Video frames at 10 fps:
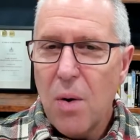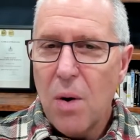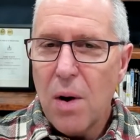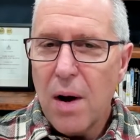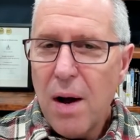
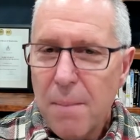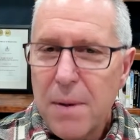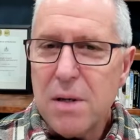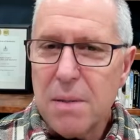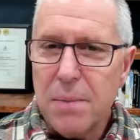
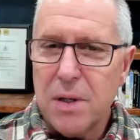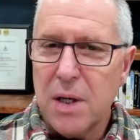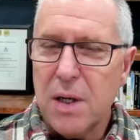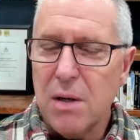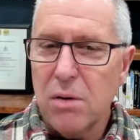Companies in
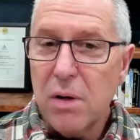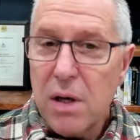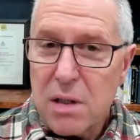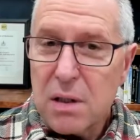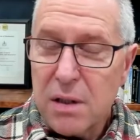particular,
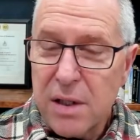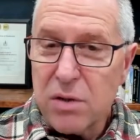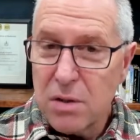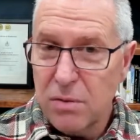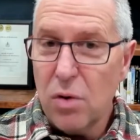leaders,
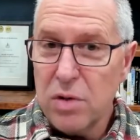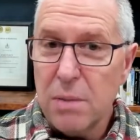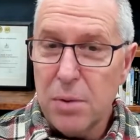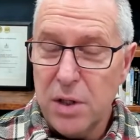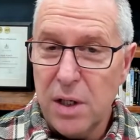of course, in
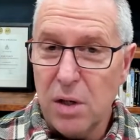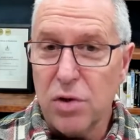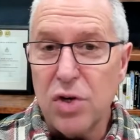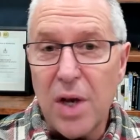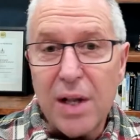particular,
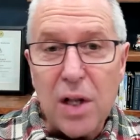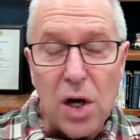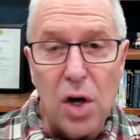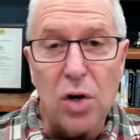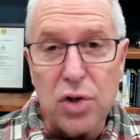set the
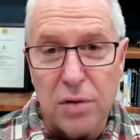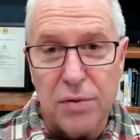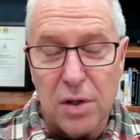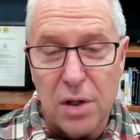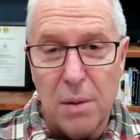culture for
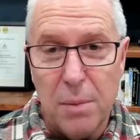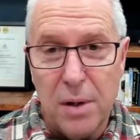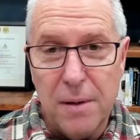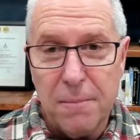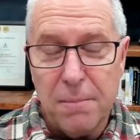the
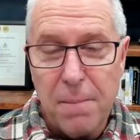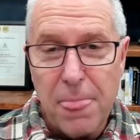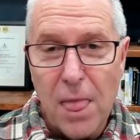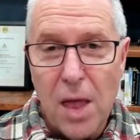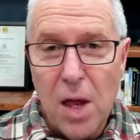company.
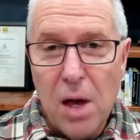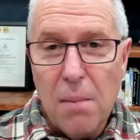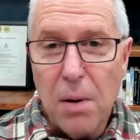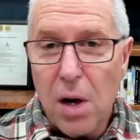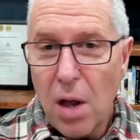
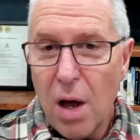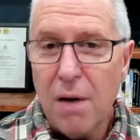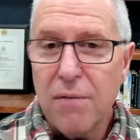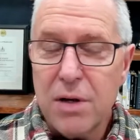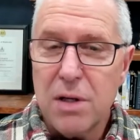But a lot
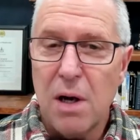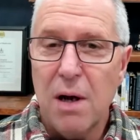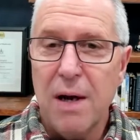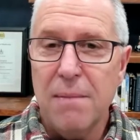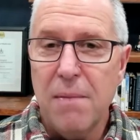of the
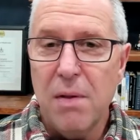time,